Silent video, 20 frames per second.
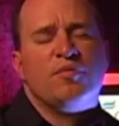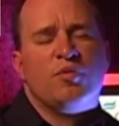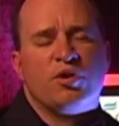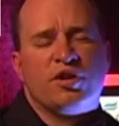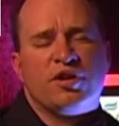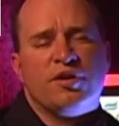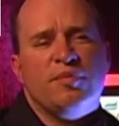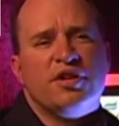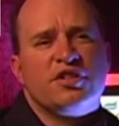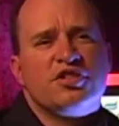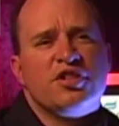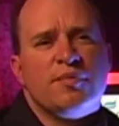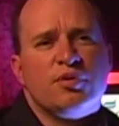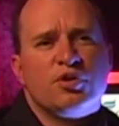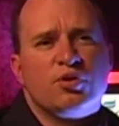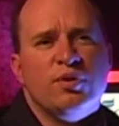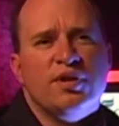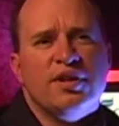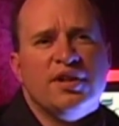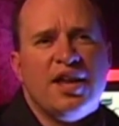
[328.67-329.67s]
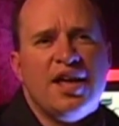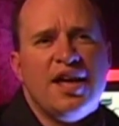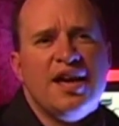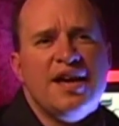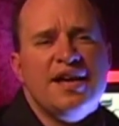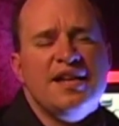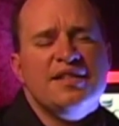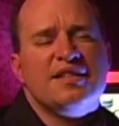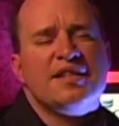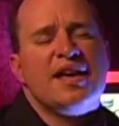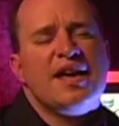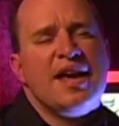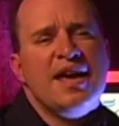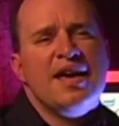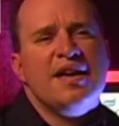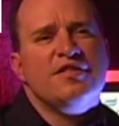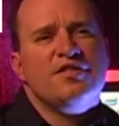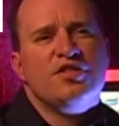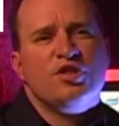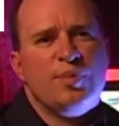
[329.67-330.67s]
We're going to mix up between lines
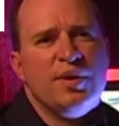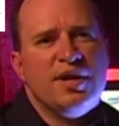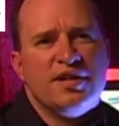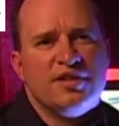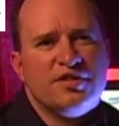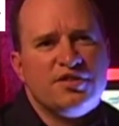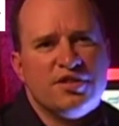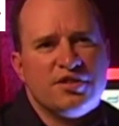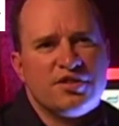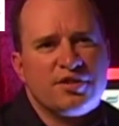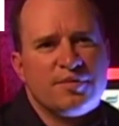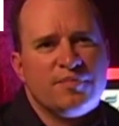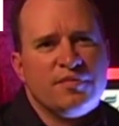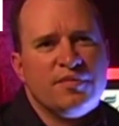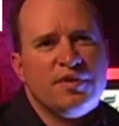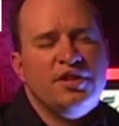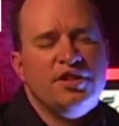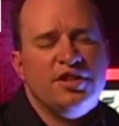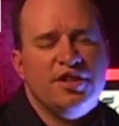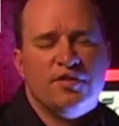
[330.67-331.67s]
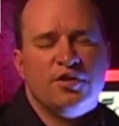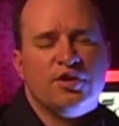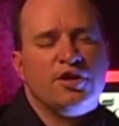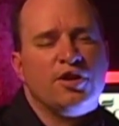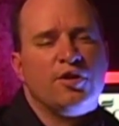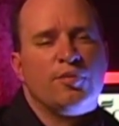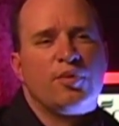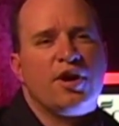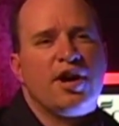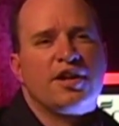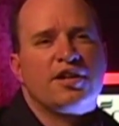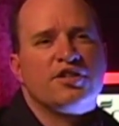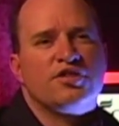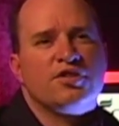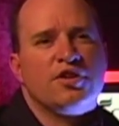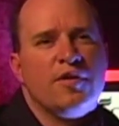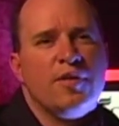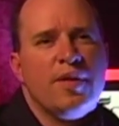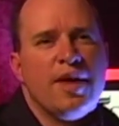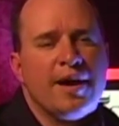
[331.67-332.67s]
and spaces. I'll give you a little
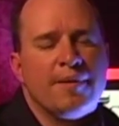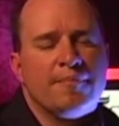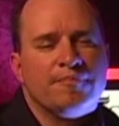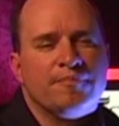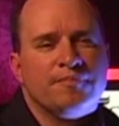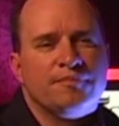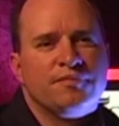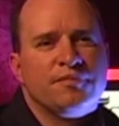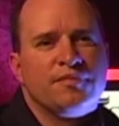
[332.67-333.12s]
practice on that.